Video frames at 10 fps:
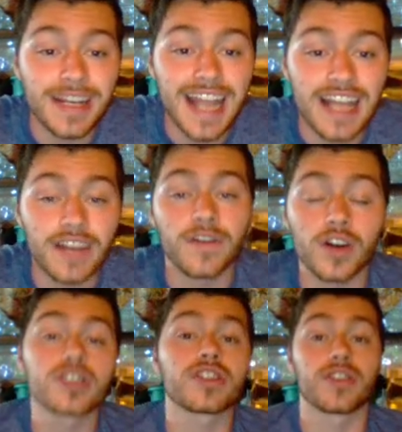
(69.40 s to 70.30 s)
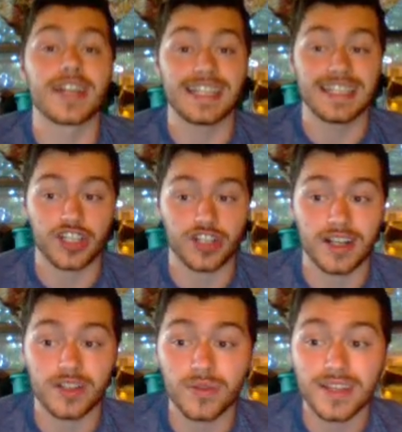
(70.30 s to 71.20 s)
Anniversary Edition. I
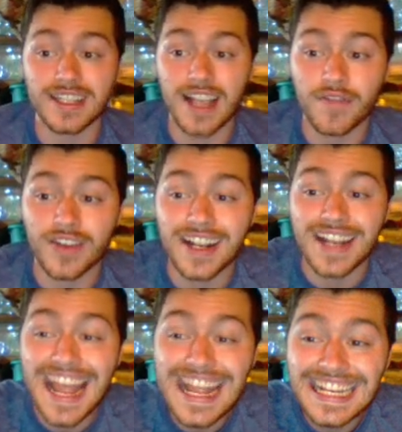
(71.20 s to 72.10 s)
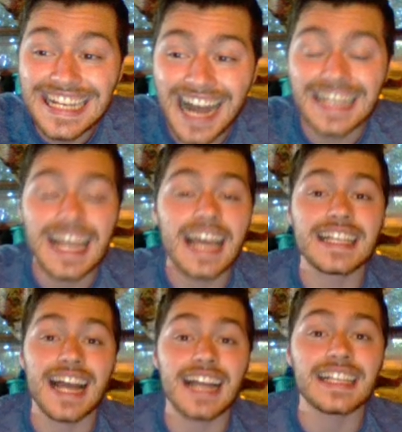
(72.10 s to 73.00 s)
sold this guy for
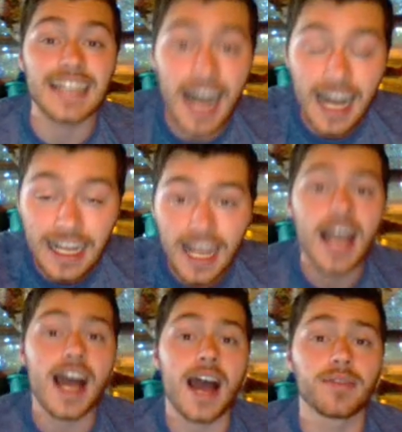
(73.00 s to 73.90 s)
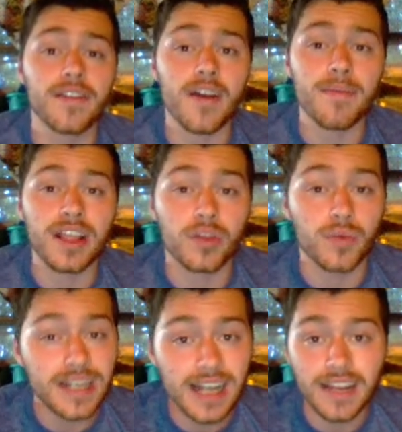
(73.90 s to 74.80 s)
$89.99. I believe I paid
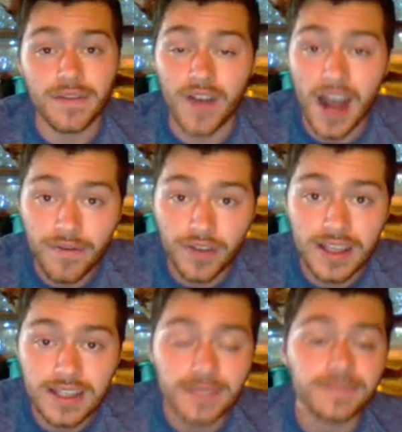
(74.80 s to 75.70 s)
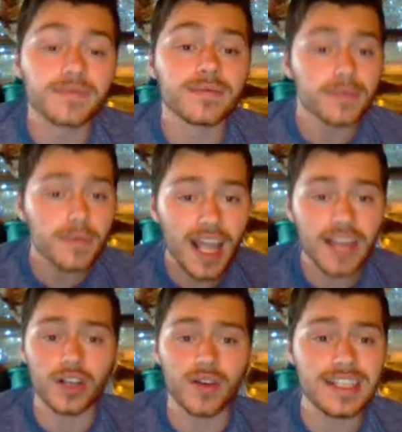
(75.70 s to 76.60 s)
$3.95 for this.
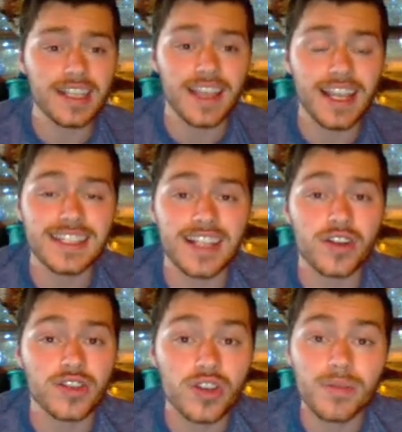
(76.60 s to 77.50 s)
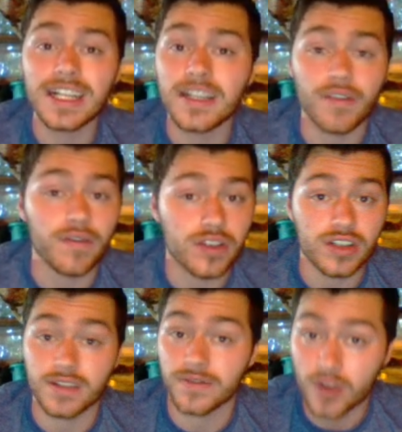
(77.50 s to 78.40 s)
And the crazy thing is there are so many different
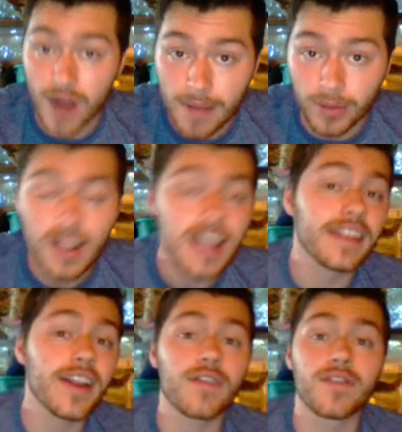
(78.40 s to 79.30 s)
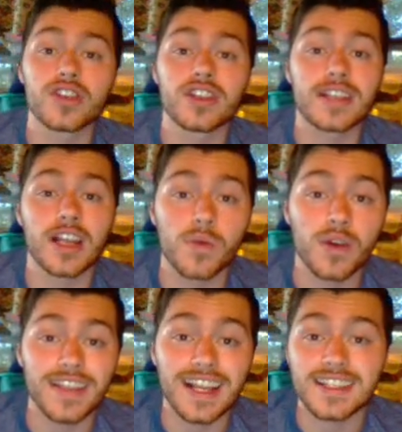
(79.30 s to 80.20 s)
versions of Scrabble. There are versions that are
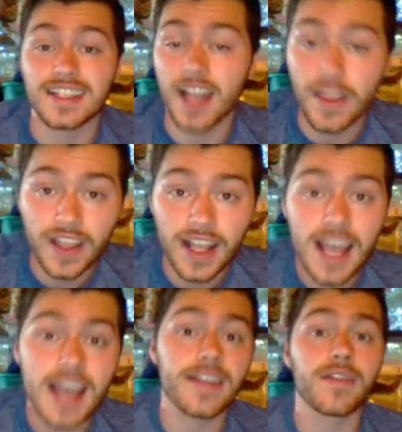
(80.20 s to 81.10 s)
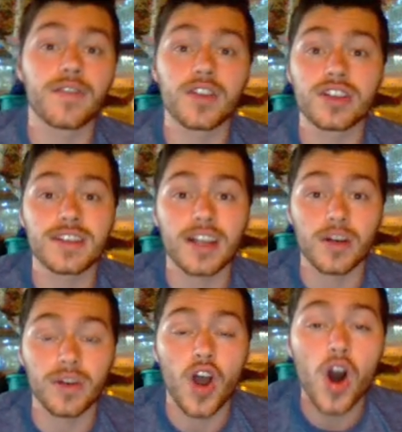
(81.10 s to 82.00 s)
worth next to nothing. There are versions that are
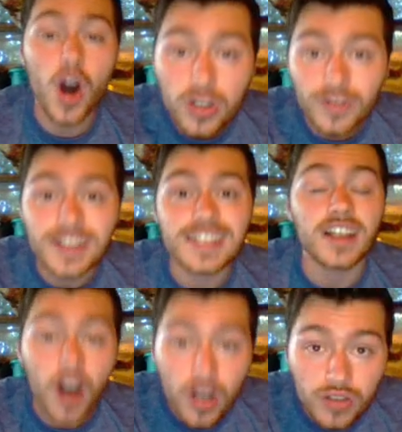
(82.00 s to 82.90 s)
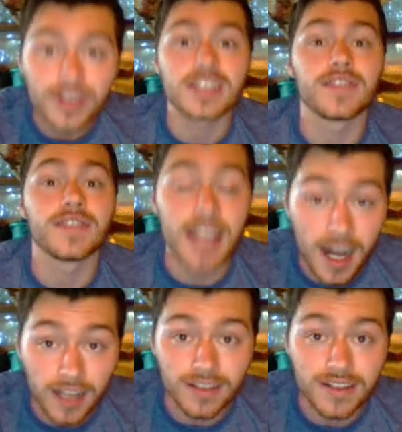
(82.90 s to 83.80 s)
worth hundreds and hundreds of
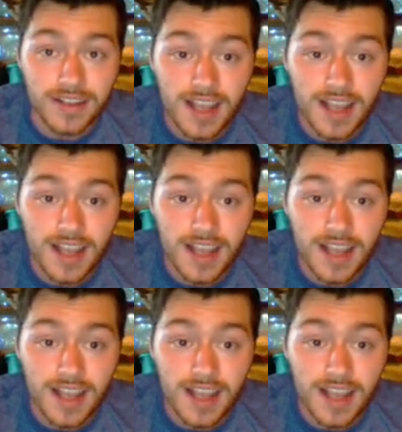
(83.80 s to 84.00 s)
dollars.